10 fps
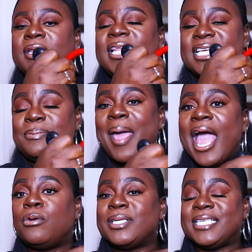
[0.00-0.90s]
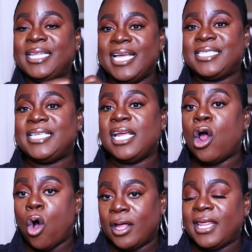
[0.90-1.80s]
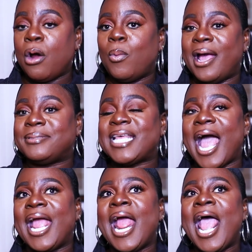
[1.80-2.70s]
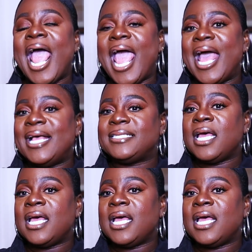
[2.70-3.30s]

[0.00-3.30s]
this bag was listed on their website as